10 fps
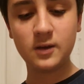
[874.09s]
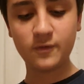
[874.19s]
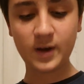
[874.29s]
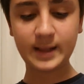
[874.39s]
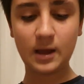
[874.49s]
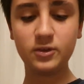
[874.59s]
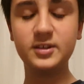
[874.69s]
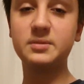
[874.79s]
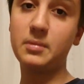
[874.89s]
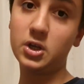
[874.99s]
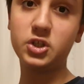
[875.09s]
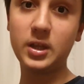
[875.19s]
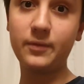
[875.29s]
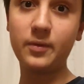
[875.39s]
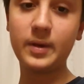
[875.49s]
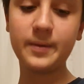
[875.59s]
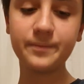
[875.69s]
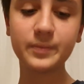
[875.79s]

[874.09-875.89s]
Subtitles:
find out you smudged everywhere.